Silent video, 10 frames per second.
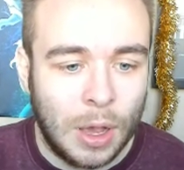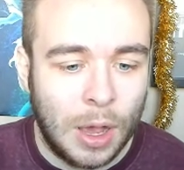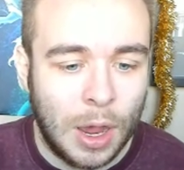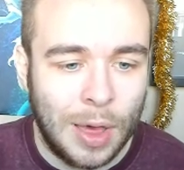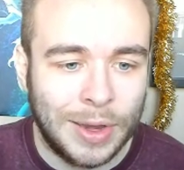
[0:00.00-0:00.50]

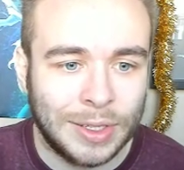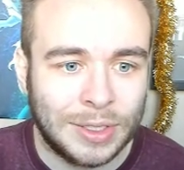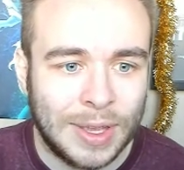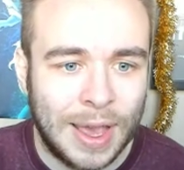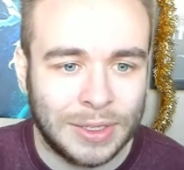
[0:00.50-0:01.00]
Uh, then it
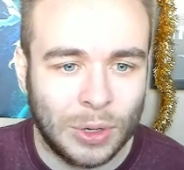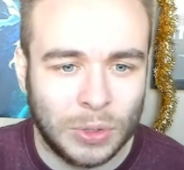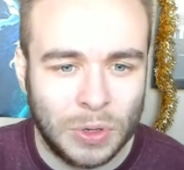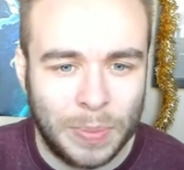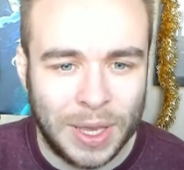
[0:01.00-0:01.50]
says, it
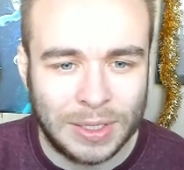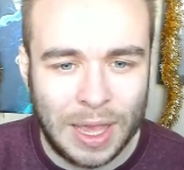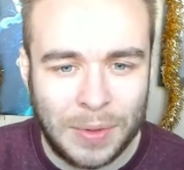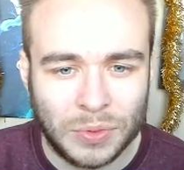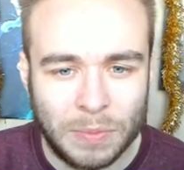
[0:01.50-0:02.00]
also appears the
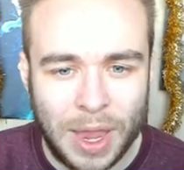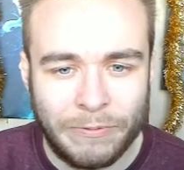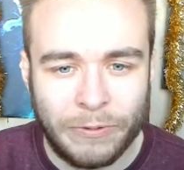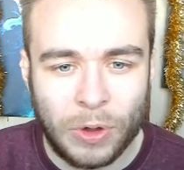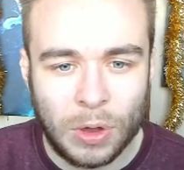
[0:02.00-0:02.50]
games were made
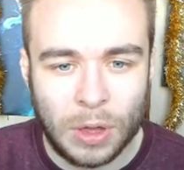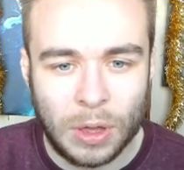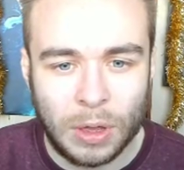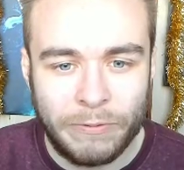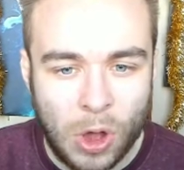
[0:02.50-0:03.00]
for
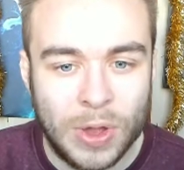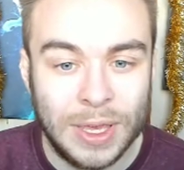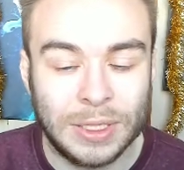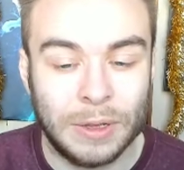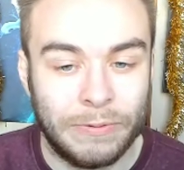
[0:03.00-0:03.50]
uh, far
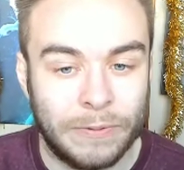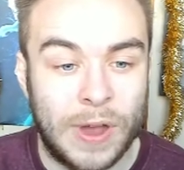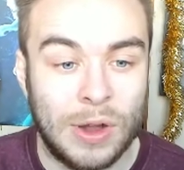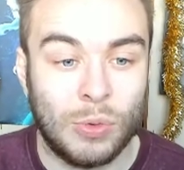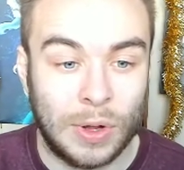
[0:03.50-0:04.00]
easier for the
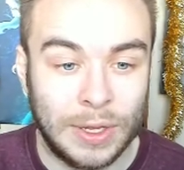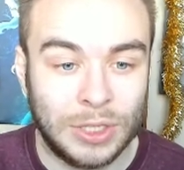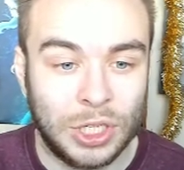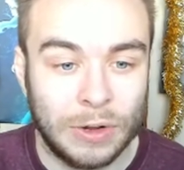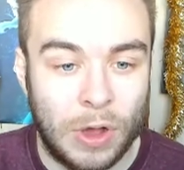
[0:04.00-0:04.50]
final release.
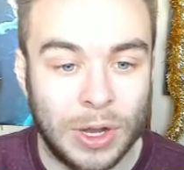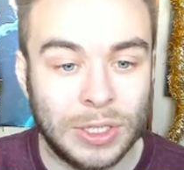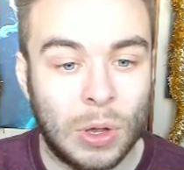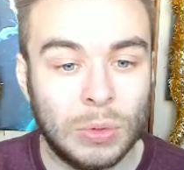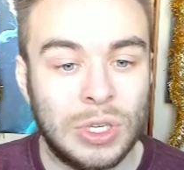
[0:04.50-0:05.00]

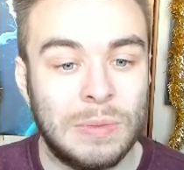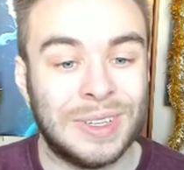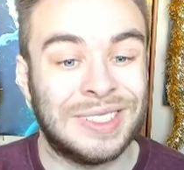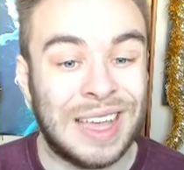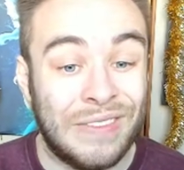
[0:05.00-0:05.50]
Giovanni's whole team
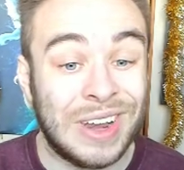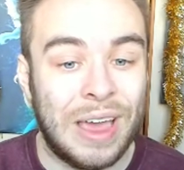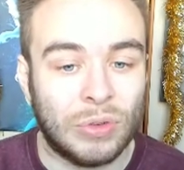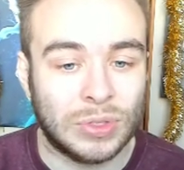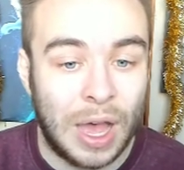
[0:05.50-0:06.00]
was seven
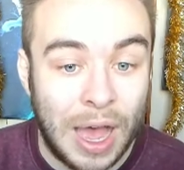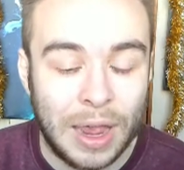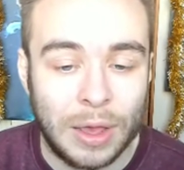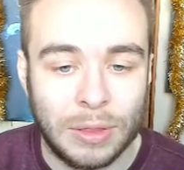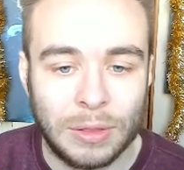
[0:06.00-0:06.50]
levels
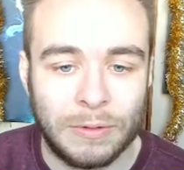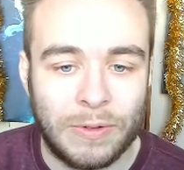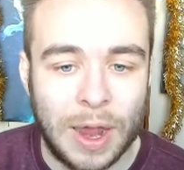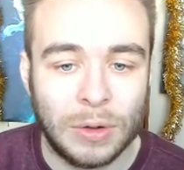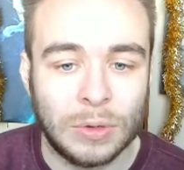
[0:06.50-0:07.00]
higher than the
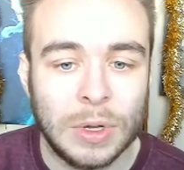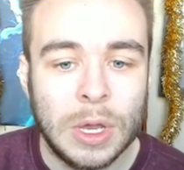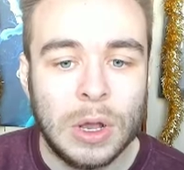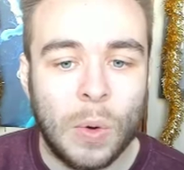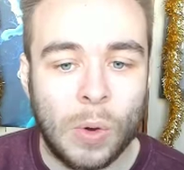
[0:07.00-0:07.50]
final,
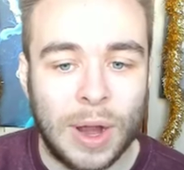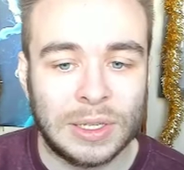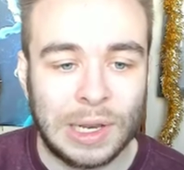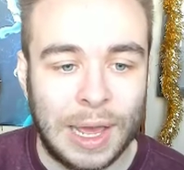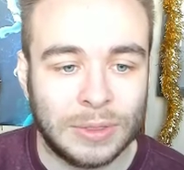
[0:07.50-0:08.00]

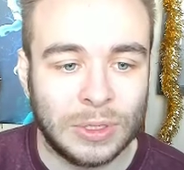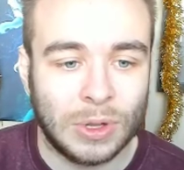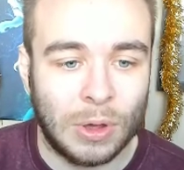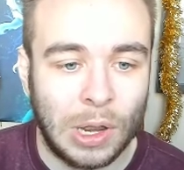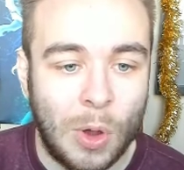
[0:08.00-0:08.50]
whereas Lancers
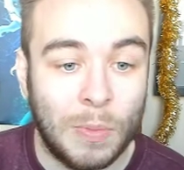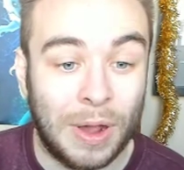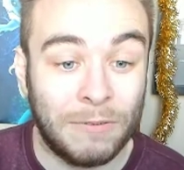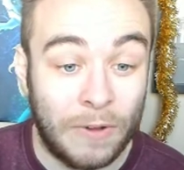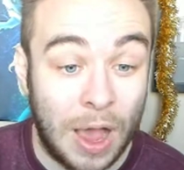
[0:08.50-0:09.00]
got lowered
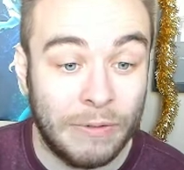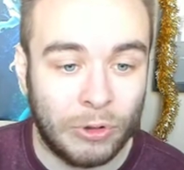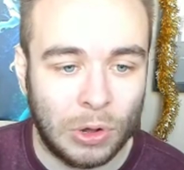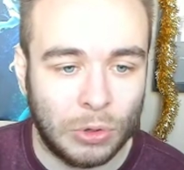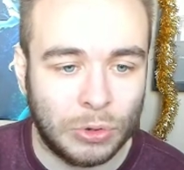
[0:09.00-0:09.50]
by five
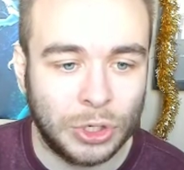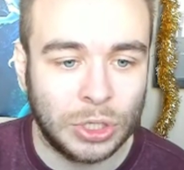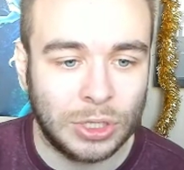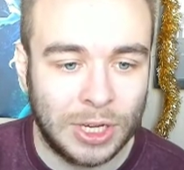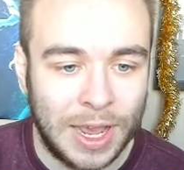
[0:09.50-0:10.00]
on
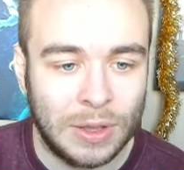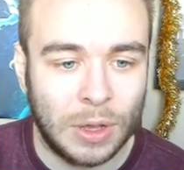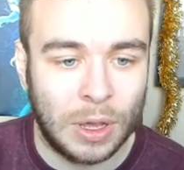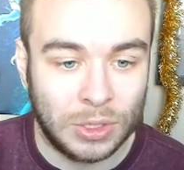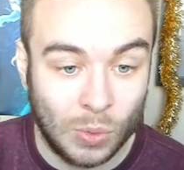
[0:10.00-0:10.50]
launch. Today,
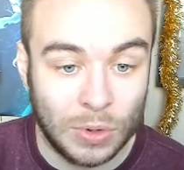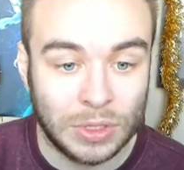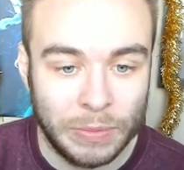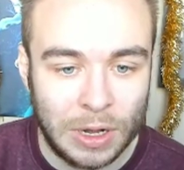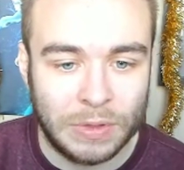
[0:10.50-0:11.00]
uh, towards
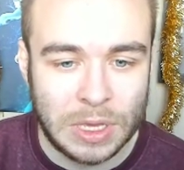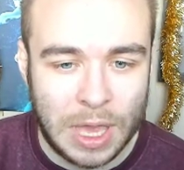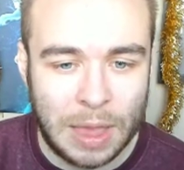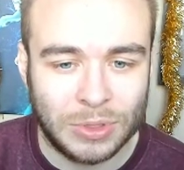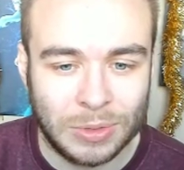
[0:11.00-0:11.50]
the middle of the
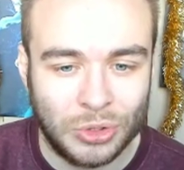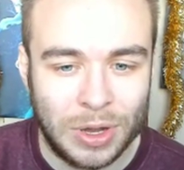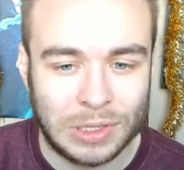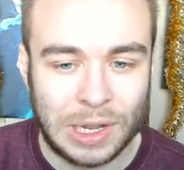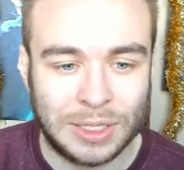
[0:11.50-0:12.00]
game, some
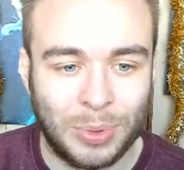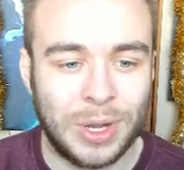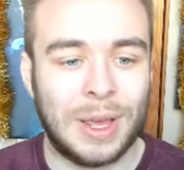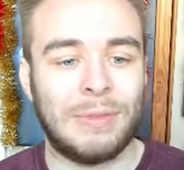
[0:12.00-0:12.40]
trainers like Sabrina have